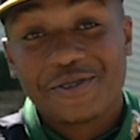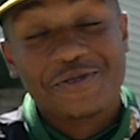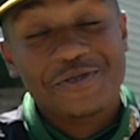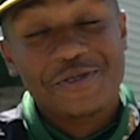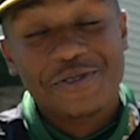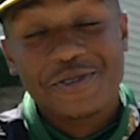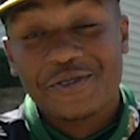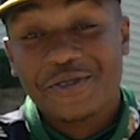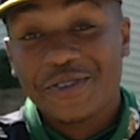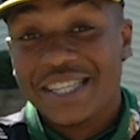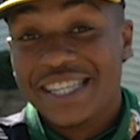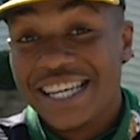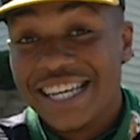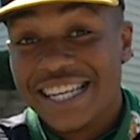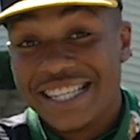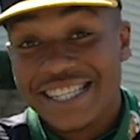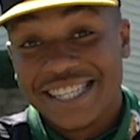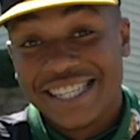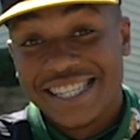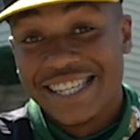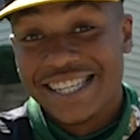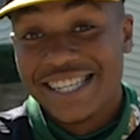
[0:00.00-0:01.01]
school new
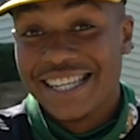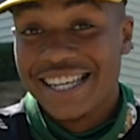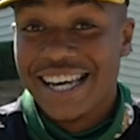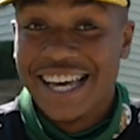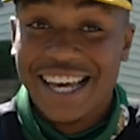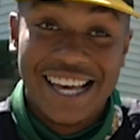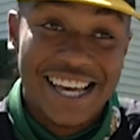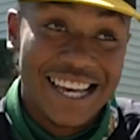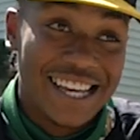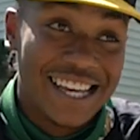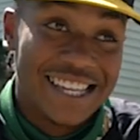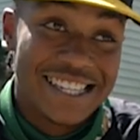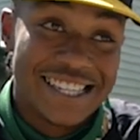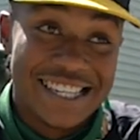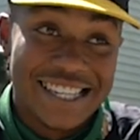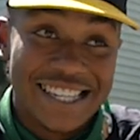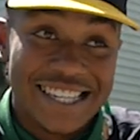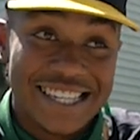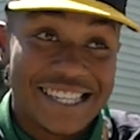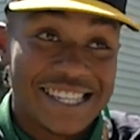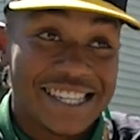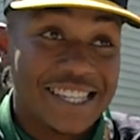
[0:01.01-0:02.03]
edition.
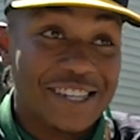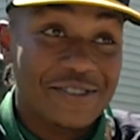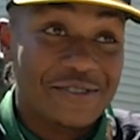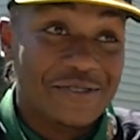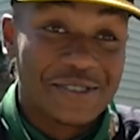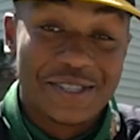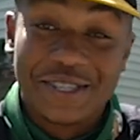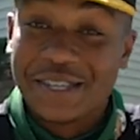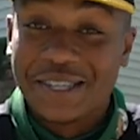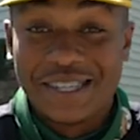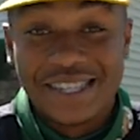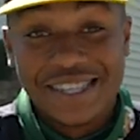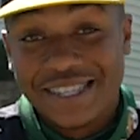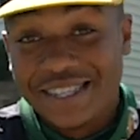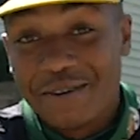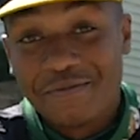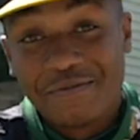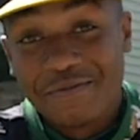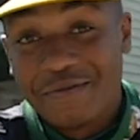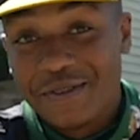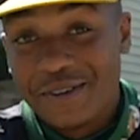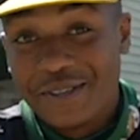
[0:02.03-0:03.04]
See, silk. See,
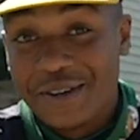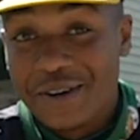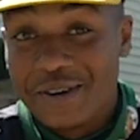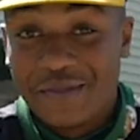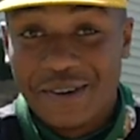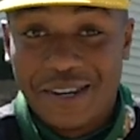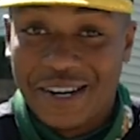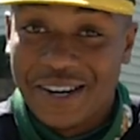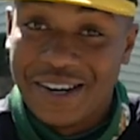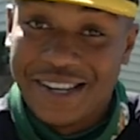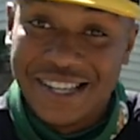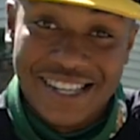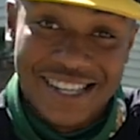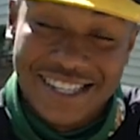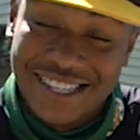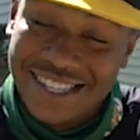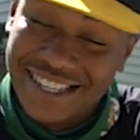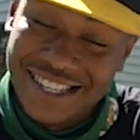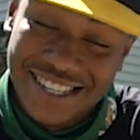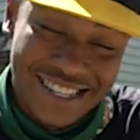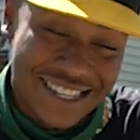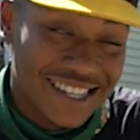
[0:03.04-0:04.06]
some people don't know about all this.
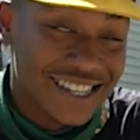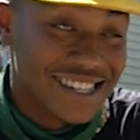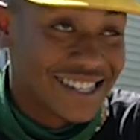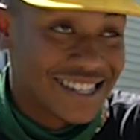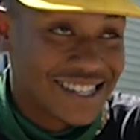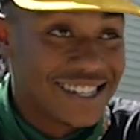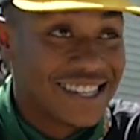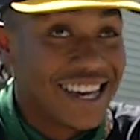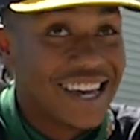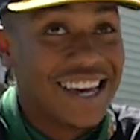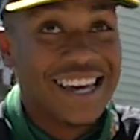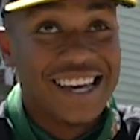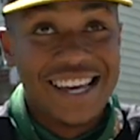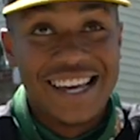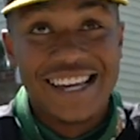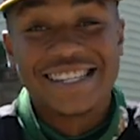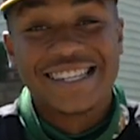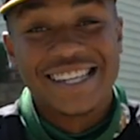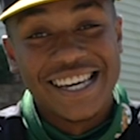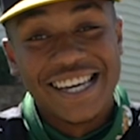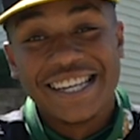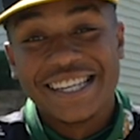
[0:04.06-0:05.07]
See, it's
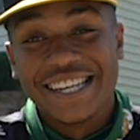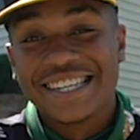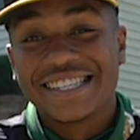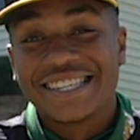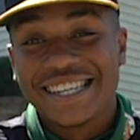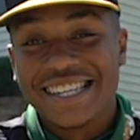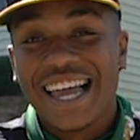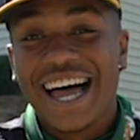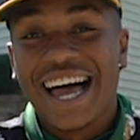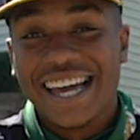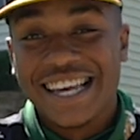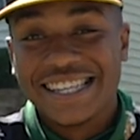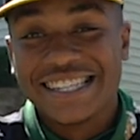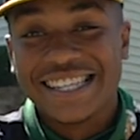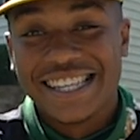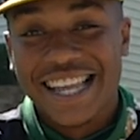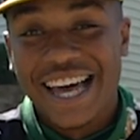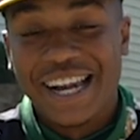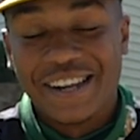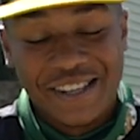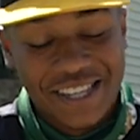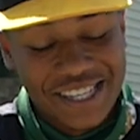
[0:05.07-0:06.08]
it's a, it's a lot. It's a
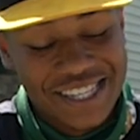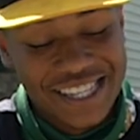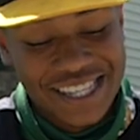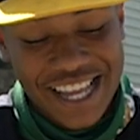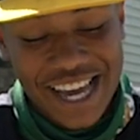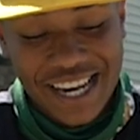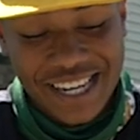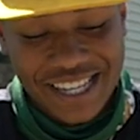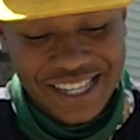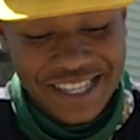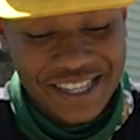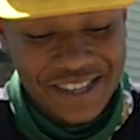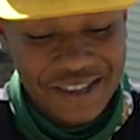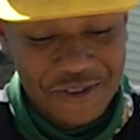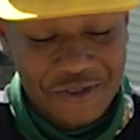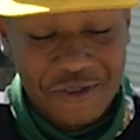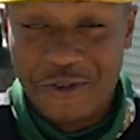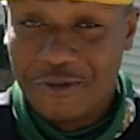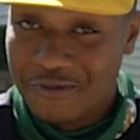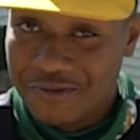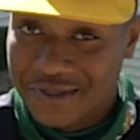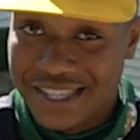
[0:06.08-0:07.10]
lot of it's a lot of
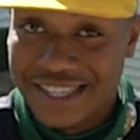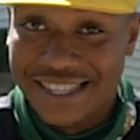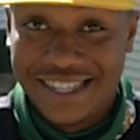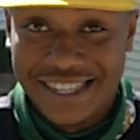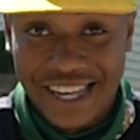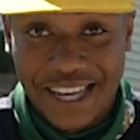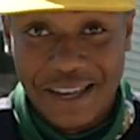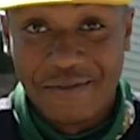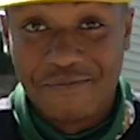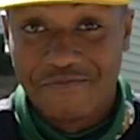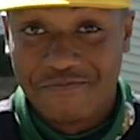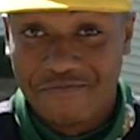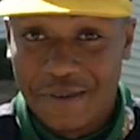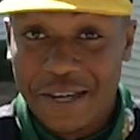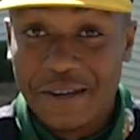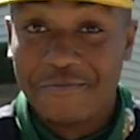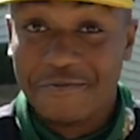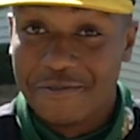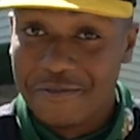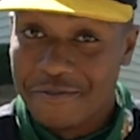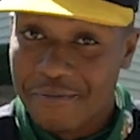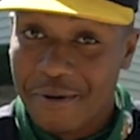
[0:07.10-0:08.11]
groups and
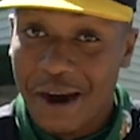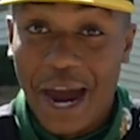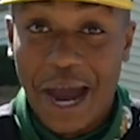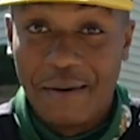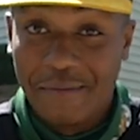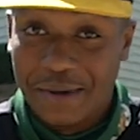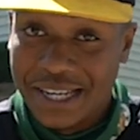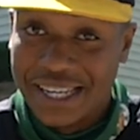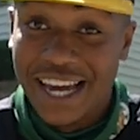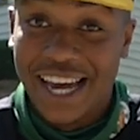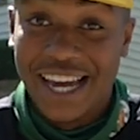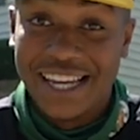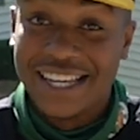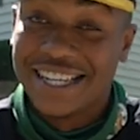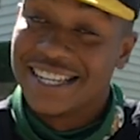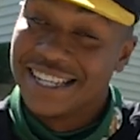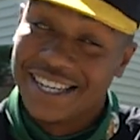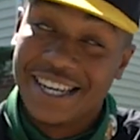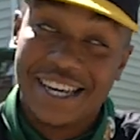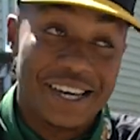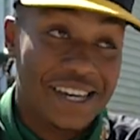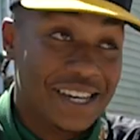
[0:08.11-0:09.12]
people. me night.
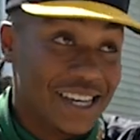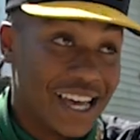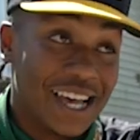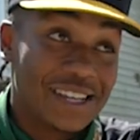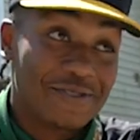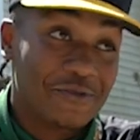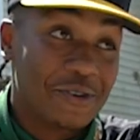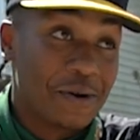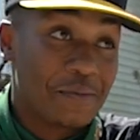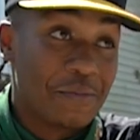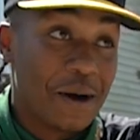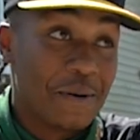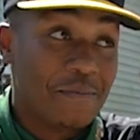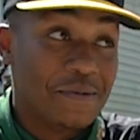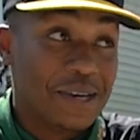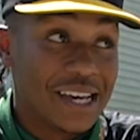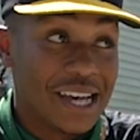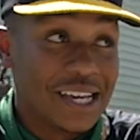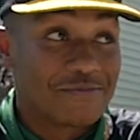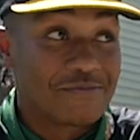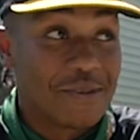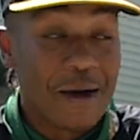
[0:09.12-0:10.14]
That's one of my
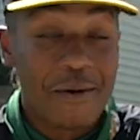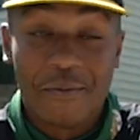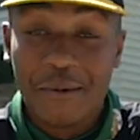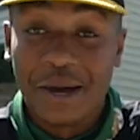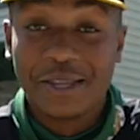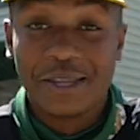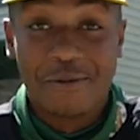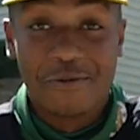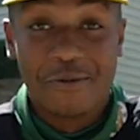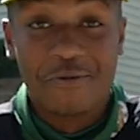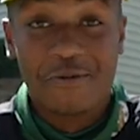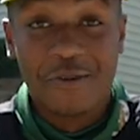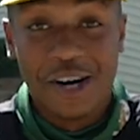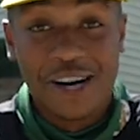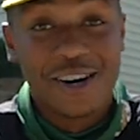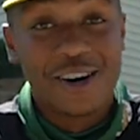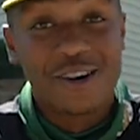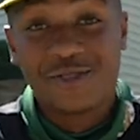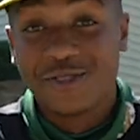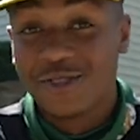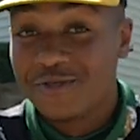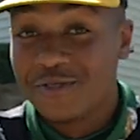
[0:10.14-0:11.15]
big. That's probably my number one
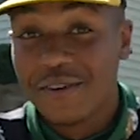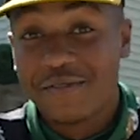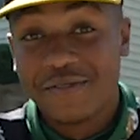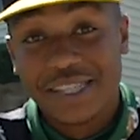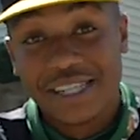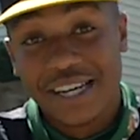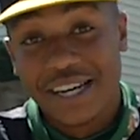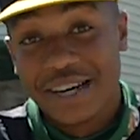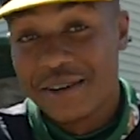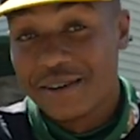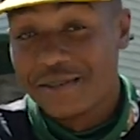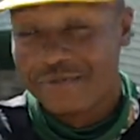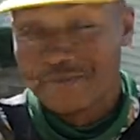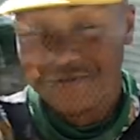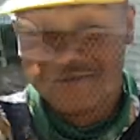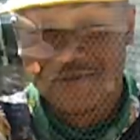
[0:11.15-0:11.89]
go to every time.